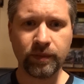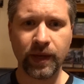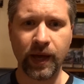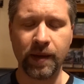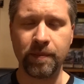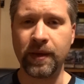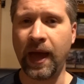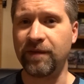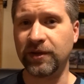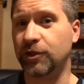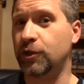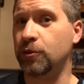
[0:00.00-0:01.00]

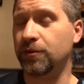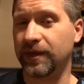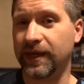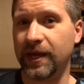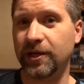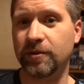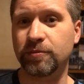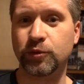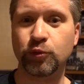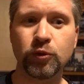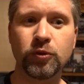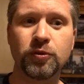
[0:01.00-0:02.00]
having to do with the kingdom's
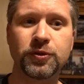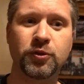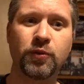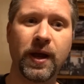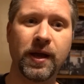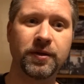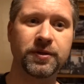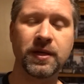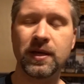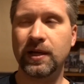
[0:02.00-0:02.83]
rules around